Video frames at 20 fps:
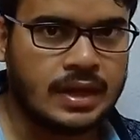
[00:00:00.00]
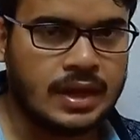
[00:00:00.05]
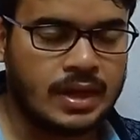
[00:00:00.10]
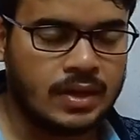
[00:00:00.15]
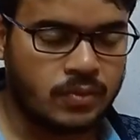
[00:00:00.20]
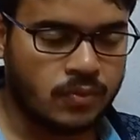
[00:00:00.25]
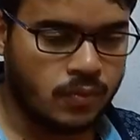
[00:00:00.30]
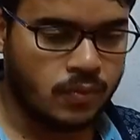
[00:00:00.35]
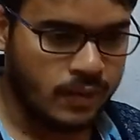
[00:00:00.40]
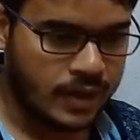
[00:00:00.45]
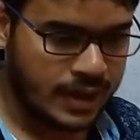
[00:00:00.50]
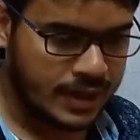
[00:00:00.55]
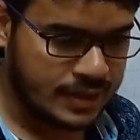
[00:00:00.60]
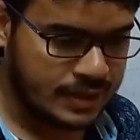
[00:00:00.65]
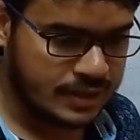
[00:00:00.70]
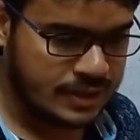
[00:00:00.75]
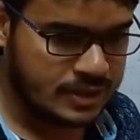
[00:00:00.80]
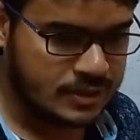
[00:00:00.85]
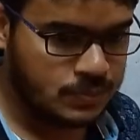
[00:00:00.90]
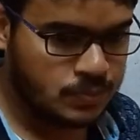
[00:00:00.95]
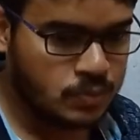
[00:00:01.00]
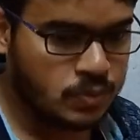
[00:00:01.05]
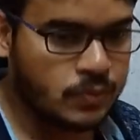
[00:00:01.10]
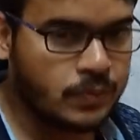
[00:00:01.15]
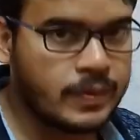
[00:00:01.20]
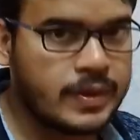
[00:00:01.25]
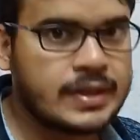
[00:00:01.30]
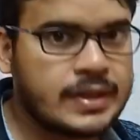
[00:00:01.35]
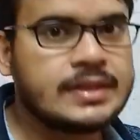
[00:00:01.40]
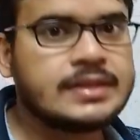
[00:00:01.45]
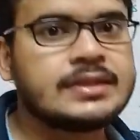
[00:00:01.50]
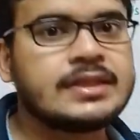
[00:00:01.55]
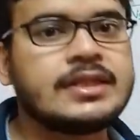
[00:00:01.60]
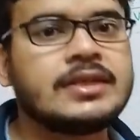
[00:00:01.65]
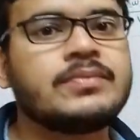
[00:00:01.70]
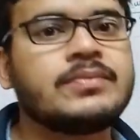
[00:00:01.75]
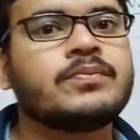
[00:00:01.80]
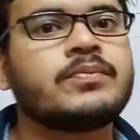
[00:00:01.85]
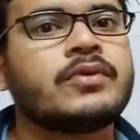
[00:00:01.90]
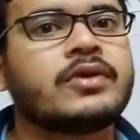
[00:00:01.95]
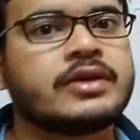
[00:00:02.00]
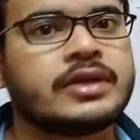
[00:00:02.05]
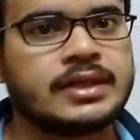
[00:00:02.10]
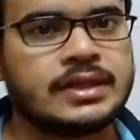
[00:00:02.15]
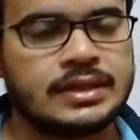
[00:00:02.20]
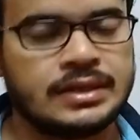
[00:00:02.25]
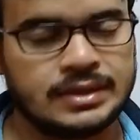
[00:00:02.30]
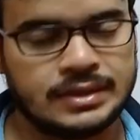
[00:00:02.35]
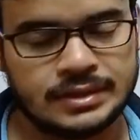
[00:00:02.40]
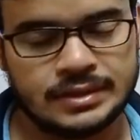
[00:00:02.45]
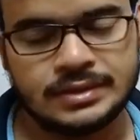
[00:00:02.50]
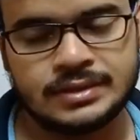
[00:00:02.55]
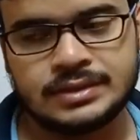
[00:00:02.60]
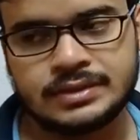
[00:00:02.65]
and why these properties are important.